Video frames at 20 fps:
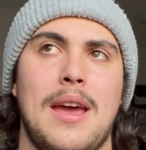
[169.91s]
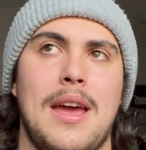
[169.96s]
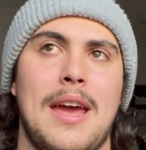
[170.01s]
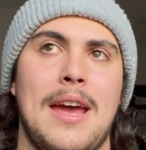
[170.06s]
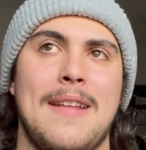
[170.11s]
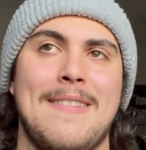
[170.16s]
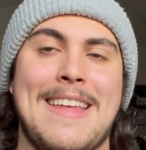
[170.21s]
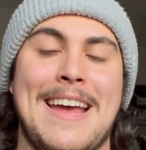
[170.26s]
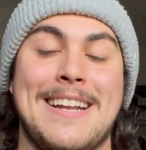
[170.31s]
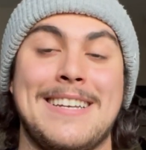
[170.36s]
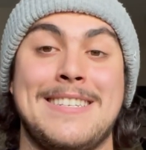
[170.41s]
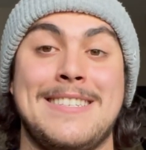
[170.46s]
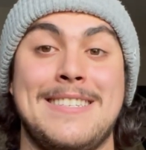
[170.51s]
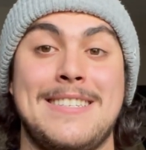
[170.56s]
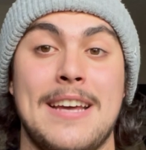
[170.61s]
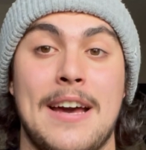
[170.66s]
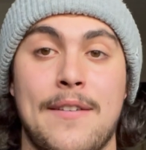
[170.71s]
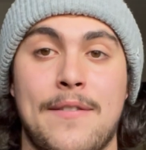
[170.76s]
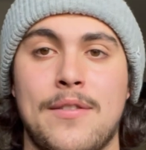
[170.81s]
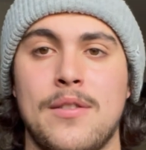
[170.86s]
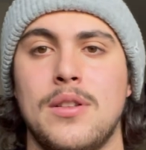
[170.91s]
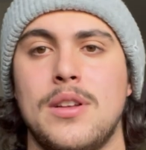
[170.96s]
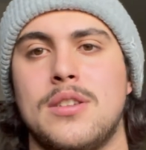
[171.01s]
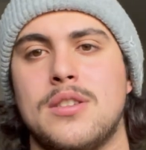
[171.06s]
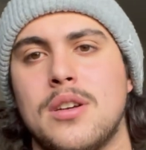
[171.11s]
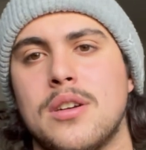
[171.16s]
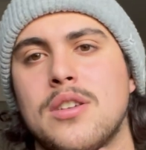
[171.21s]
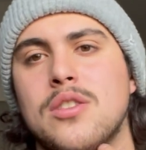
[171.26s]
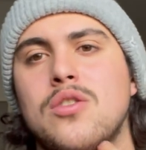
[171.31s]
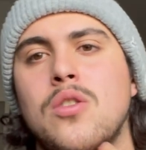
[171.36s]
And that definitely
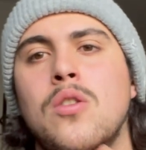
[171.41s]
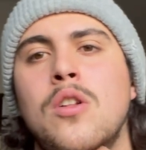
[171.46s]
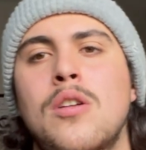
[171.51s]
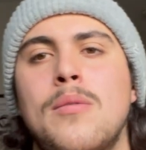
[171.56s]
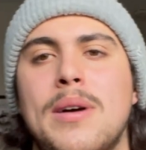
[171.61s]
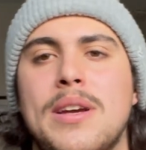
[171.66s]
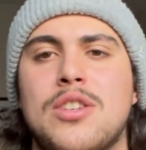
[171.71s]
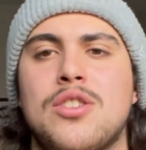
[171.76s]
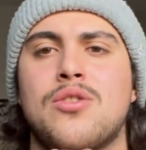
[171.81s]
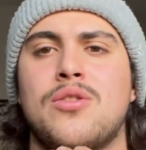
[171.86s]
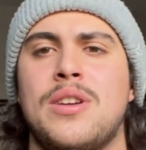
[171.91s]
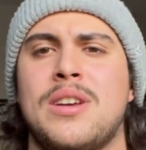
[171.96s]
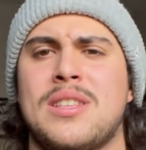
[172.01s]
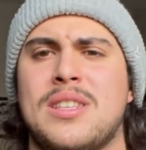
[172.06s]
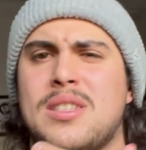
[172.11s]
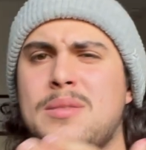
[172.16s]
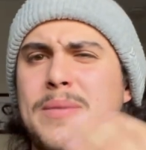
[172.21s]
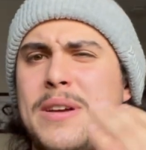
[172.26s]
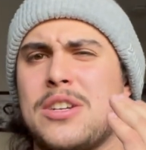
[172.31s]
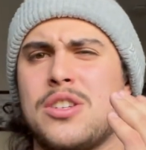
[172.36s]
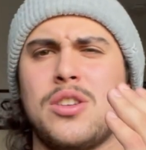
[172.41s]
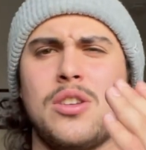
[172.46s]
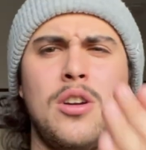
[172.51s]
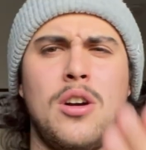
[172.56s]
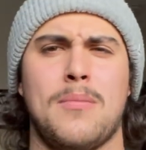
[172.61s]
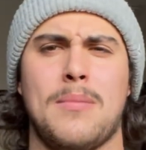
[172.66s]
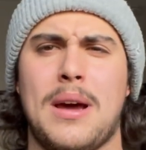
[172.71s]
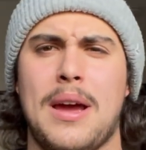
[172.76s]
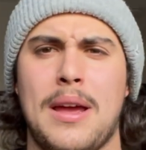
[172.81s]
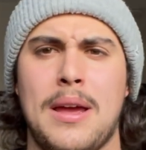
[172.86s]
took a toll on my strength, especially
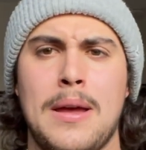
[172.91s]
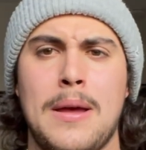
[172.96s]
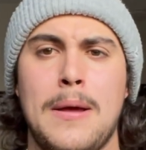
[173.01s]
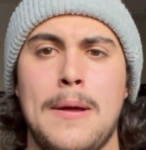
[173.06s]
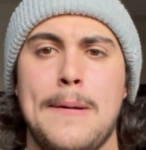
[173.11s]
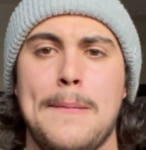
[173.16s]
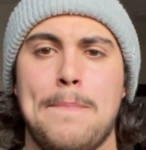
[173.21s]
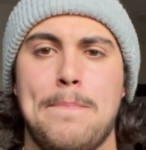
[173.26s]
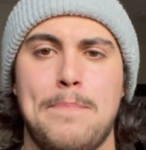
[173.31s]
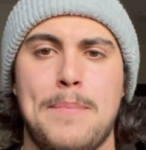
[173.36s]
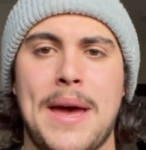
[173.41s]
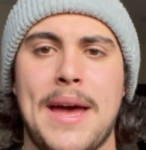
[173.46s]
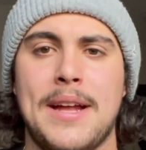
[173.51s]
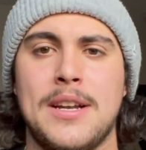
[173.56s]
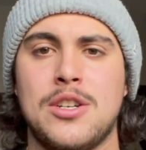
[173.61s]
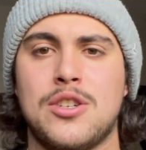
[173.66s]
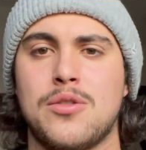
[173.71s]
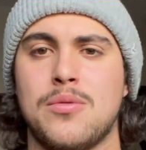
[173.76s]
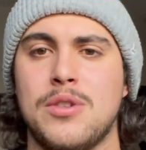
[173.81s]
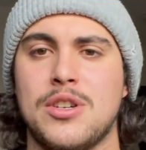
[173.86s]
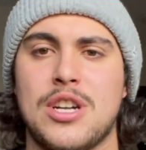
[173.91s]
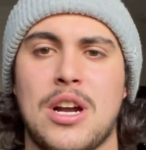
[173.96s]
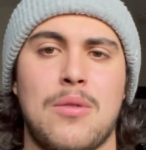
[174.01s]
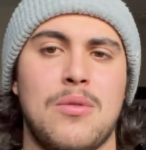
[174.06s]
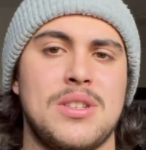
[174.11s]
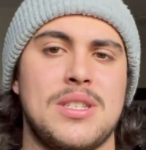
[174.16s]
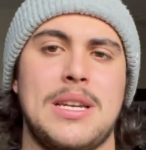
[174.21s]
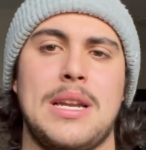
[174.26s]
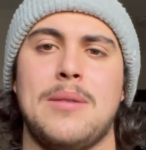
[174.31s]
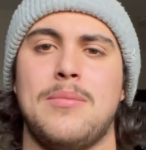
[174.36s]
on my bench, which I
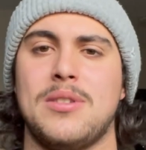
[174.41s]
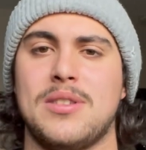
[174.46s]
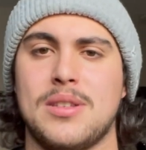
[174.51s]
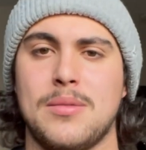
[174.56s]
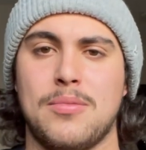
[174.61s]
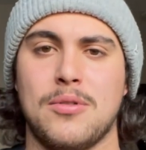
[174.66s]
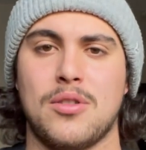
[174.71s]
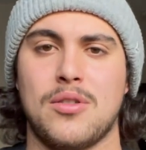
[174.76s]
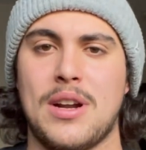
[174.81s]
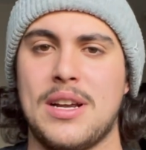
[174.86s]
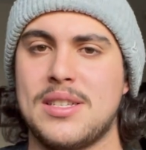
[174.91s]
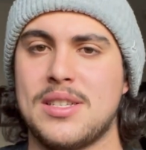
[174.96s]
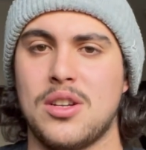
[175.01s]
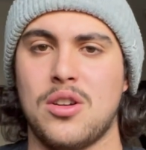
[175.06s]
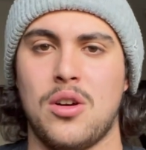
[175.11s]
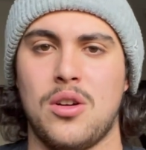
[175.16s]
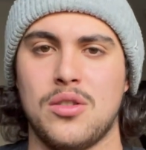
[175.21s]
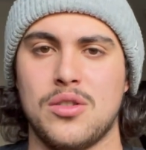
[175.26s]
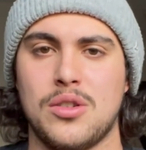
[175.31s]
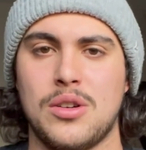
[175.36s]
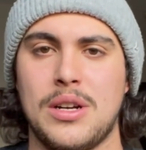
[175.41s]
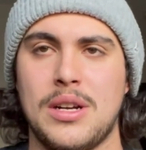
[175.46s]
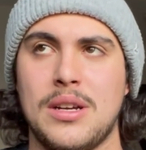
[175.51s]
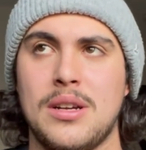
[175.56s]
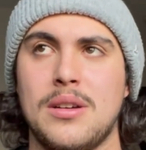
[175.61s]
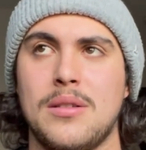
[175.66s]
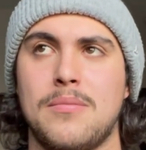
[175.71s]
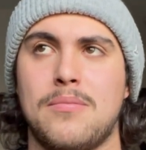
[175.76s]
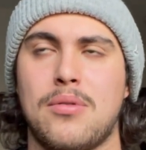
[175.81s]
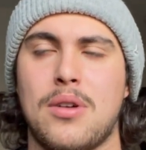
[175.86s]
wasn't able to progress at all
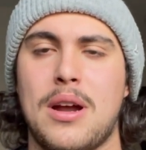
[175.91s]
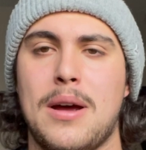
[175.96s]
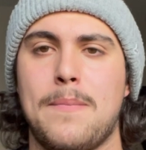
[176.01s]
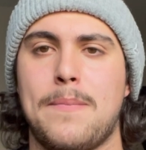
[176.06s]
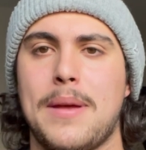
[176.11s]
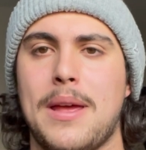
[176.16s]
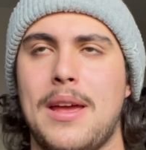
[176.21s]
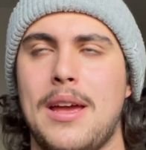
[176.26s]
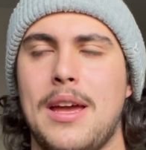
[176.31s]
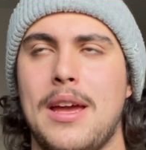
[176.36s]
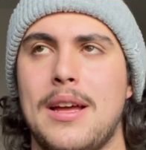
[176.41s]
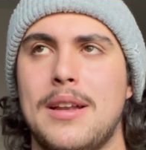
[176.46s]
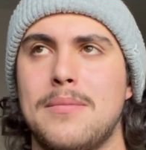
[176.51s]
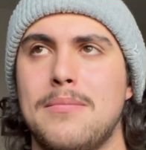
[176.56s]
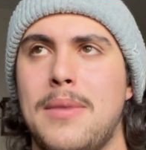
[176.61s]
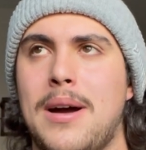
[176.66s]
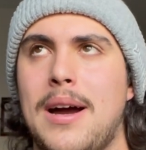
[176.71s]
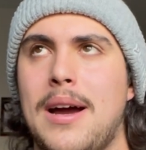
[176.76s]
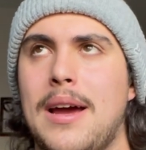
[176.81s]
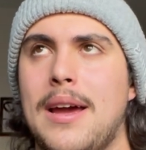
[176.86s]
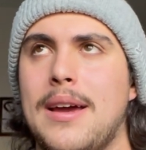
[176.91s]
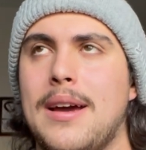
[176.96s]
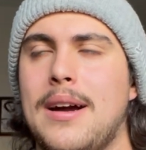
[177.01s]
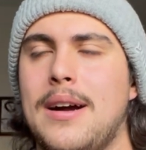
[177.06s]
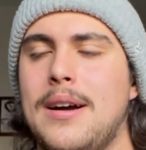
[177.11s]
during prep, and my